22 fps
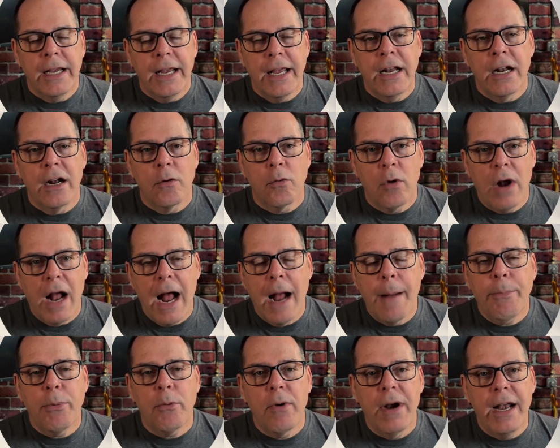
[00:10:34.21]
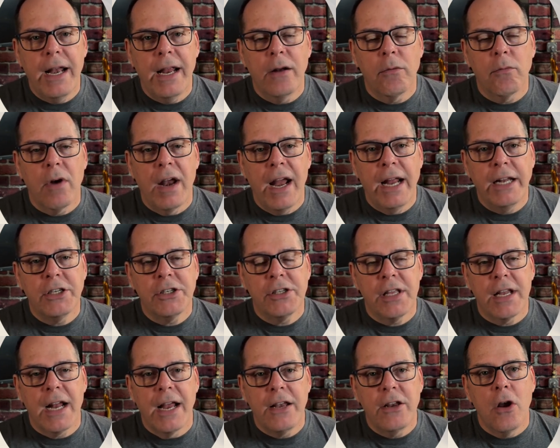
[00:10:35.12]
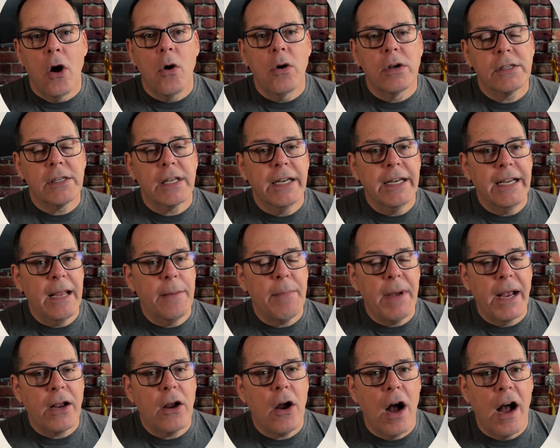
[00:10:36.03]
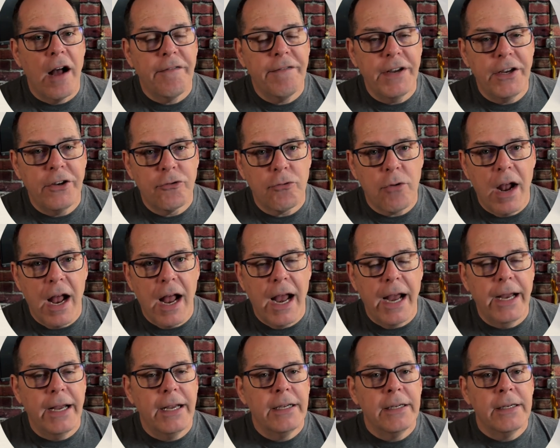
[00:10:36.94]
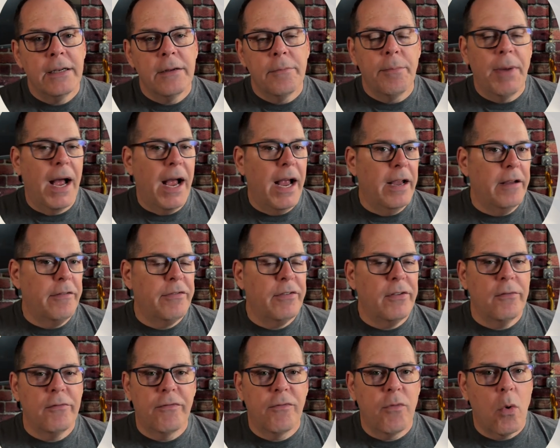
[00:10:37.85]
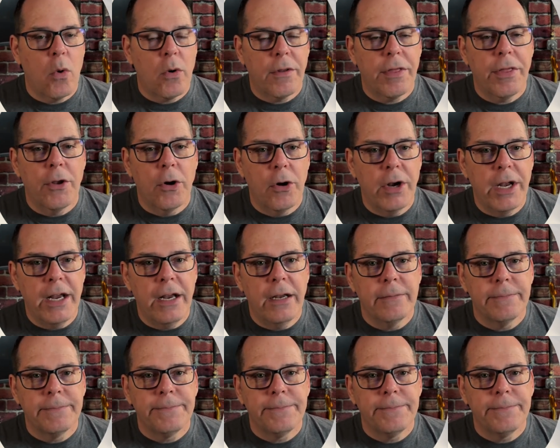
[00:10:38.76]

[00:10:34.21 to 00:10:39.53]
in an operating range that I know is going to get my coffee dry by 4:30.